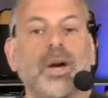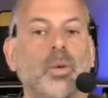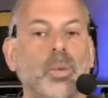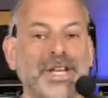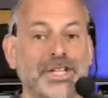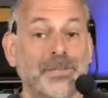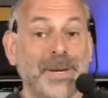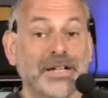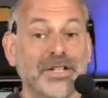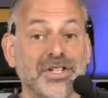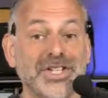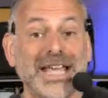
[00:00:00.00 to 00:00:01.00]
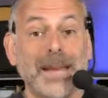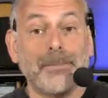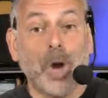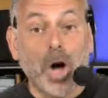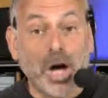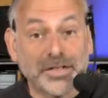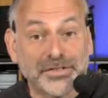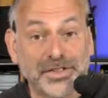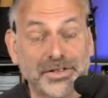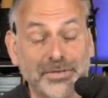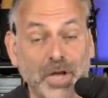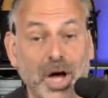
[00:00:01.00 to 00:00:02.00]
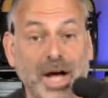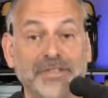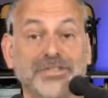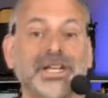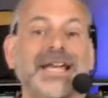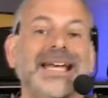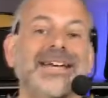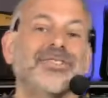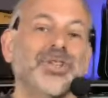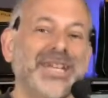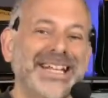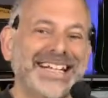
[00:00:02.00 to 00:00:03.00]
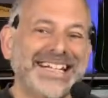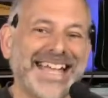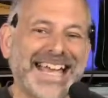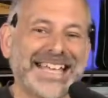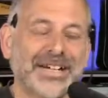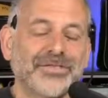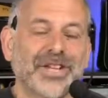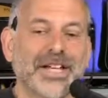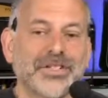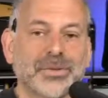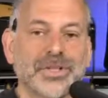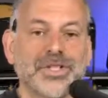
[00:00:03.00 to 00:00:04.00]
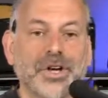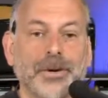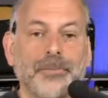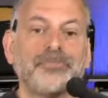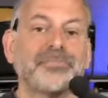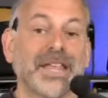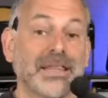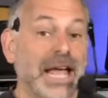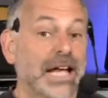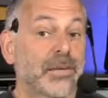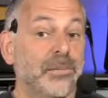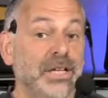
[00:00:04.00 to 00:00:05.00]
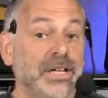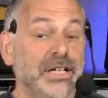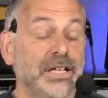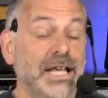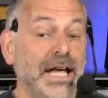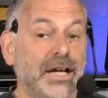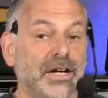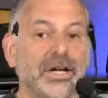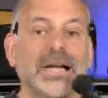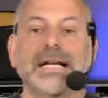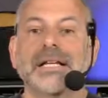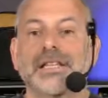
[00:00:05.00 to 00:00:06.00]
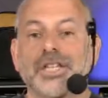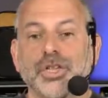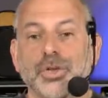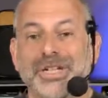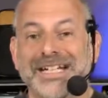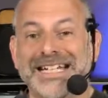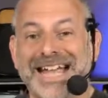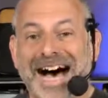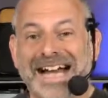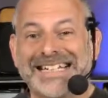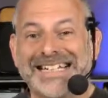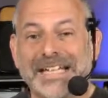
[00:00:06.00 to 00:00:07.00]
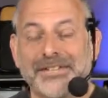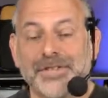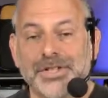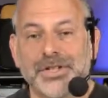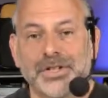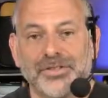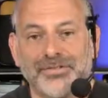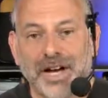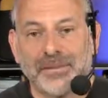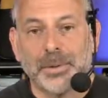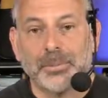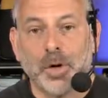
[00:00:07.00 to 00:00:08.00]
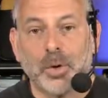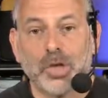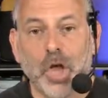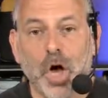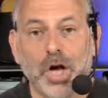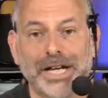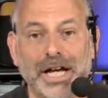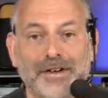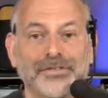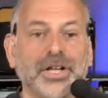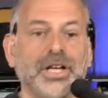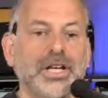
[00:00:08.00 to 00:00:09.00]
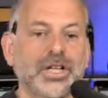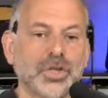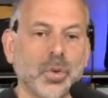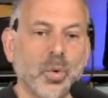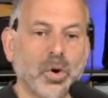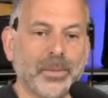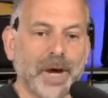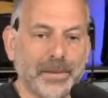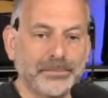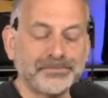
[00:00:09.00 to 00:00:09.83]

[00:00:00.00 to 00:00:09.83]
We expect to see a positive loss. If you get a negative test result, that can be an indicator that you did not give the CertiFiber Pro long enough to warm up.